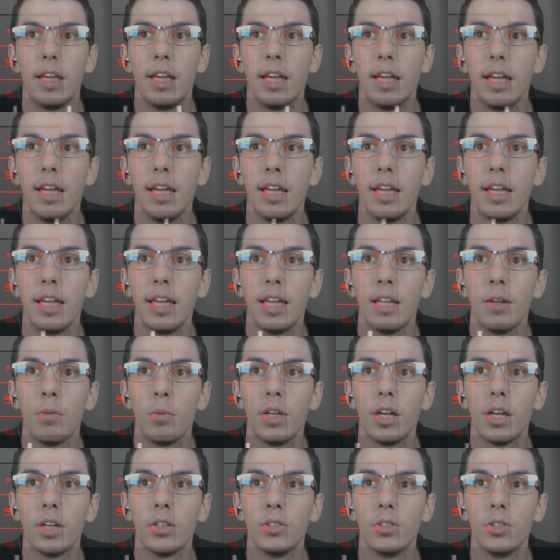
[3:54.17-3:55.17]
And we
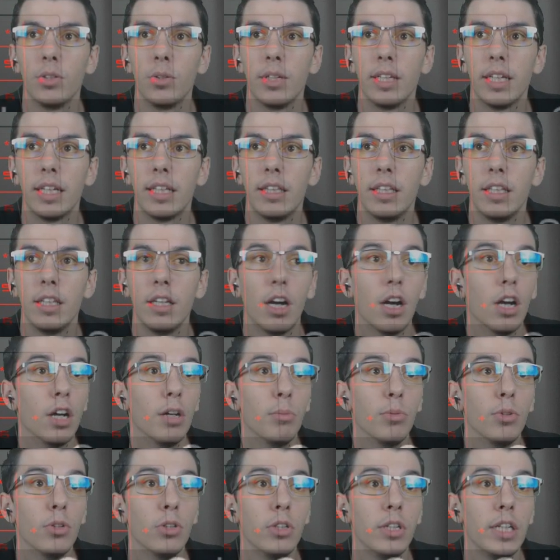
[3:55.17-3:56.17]
also get the
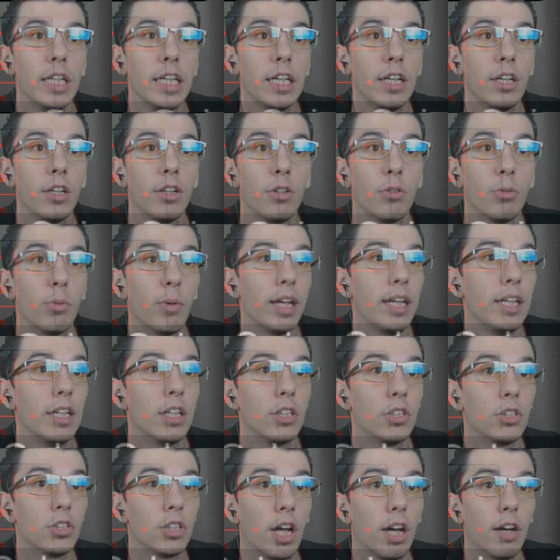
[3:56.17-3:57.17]
Armory Crate
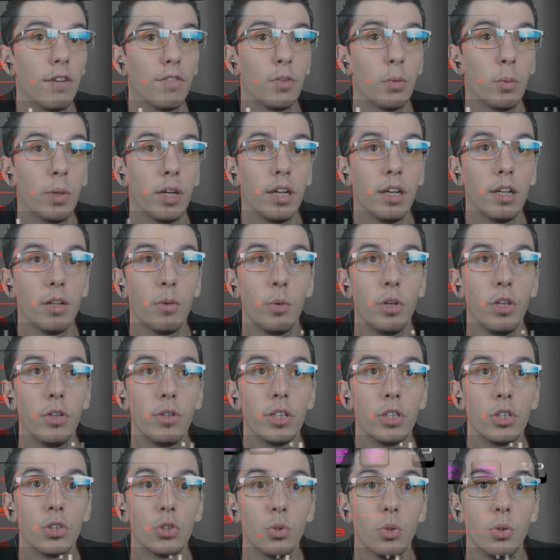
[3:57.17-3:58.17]
software, where you
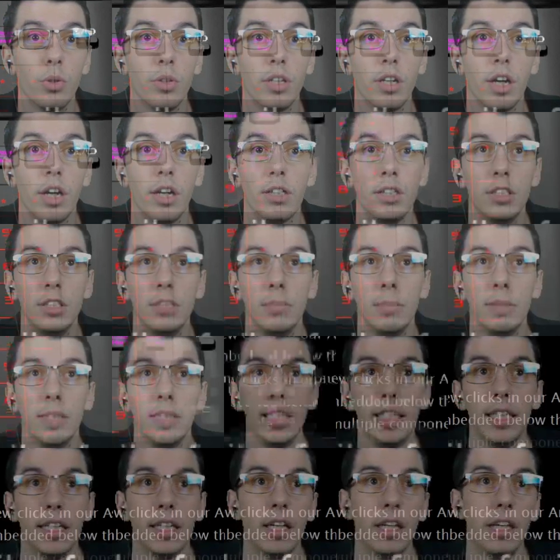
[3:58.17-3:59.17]
control the
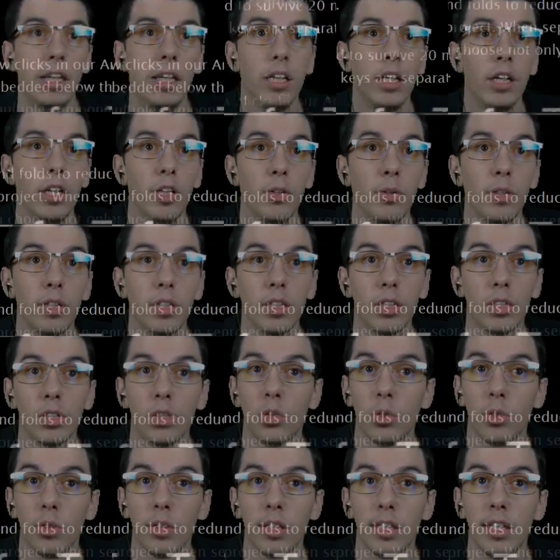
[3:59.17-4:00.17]
RGB, you can
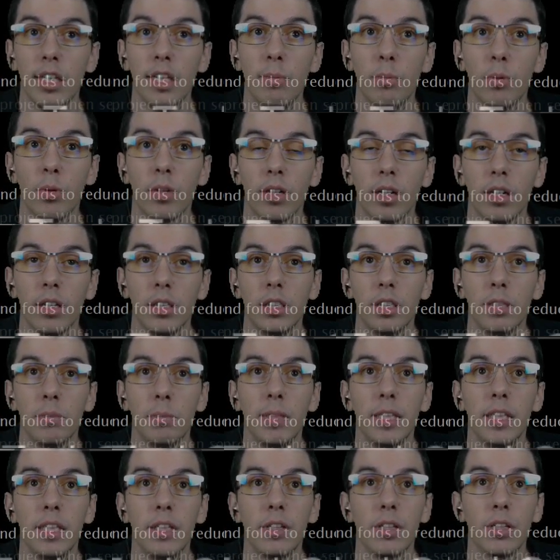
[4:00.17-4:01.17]
control the keyboard RGB,
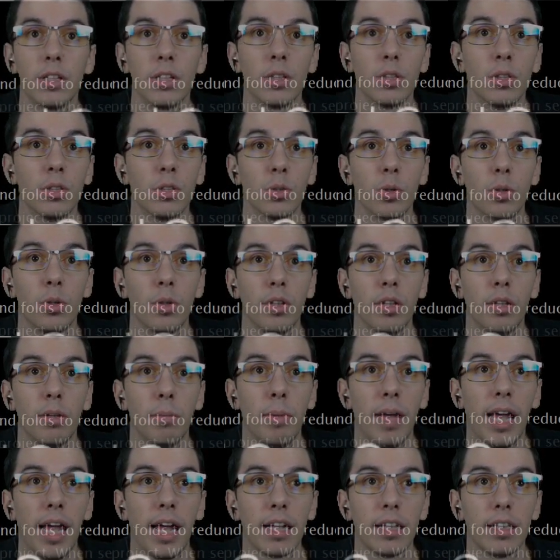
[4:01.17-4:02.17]
you can control the
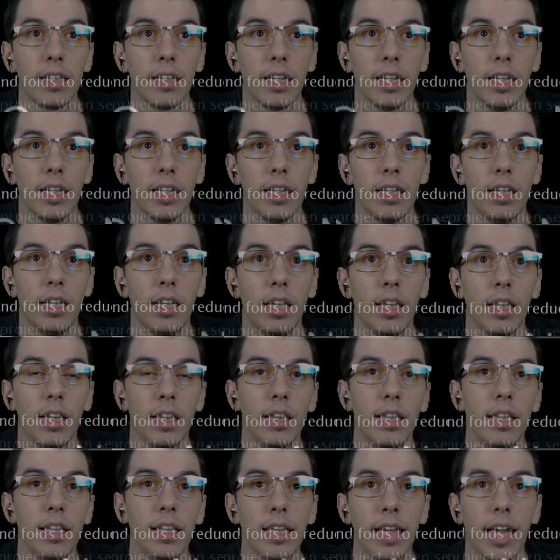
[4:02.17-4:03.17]
backlight,
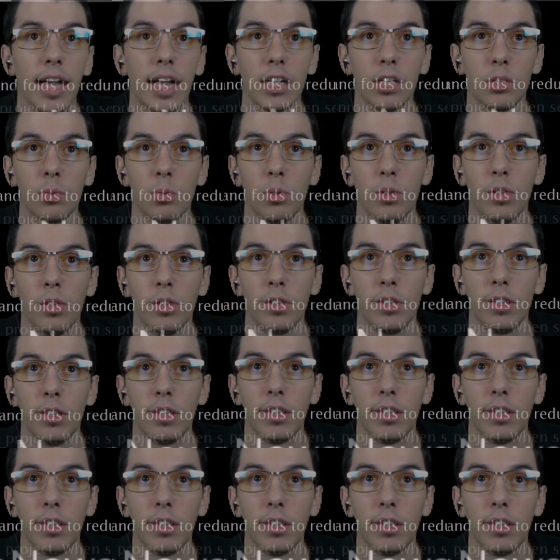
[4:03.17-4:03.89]
the actual little